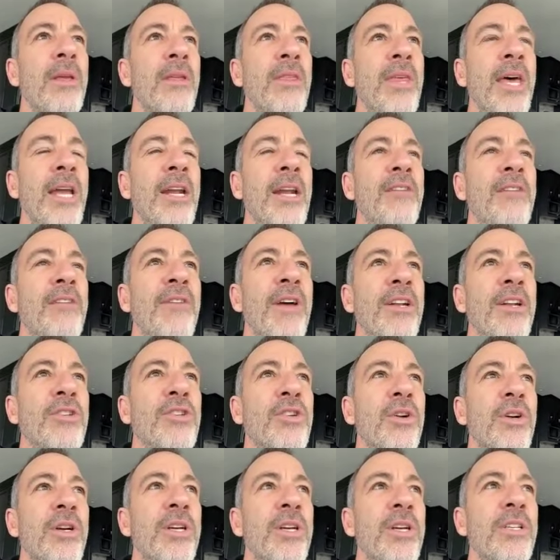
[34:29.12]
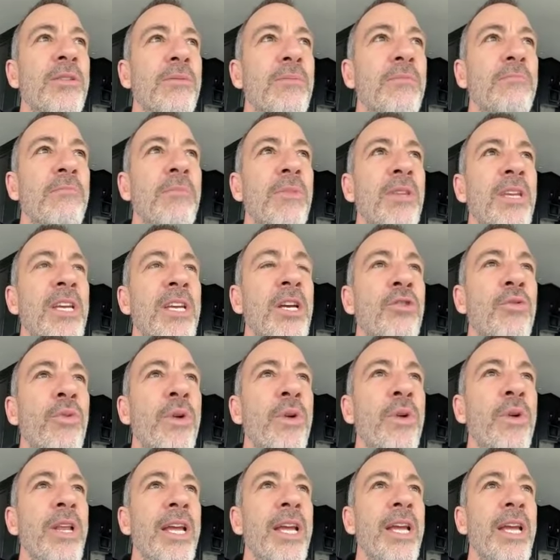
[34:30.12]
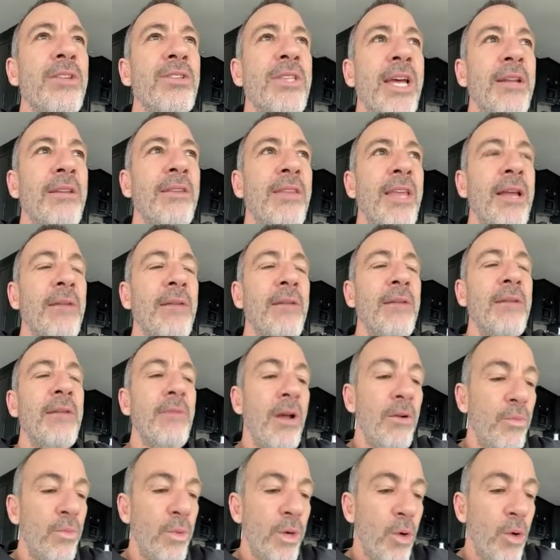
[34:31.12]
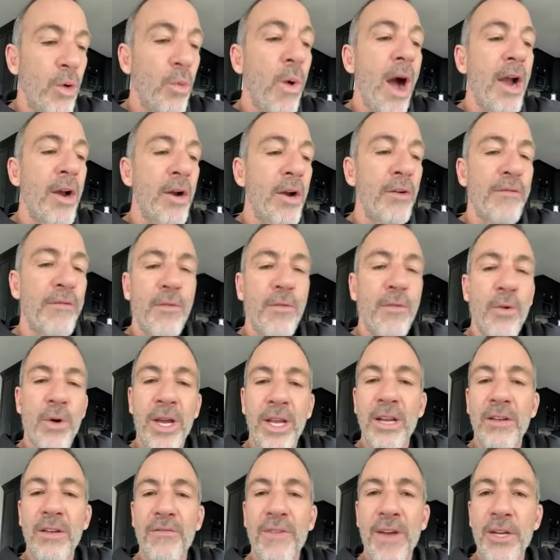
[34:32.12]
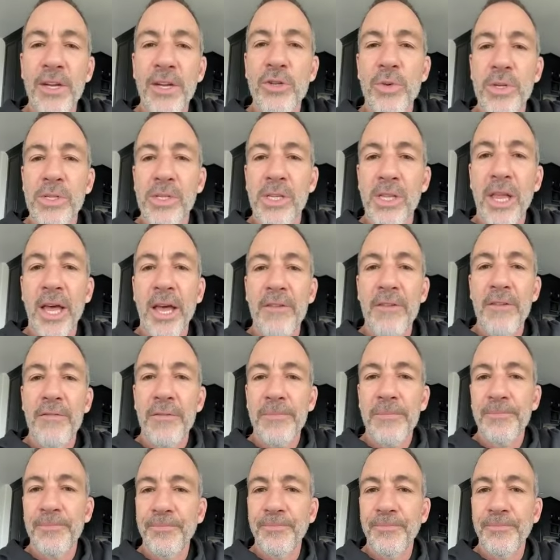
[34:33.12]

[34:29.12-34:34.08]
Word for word: that adventure is the ingredients that that are required for an adventurous life.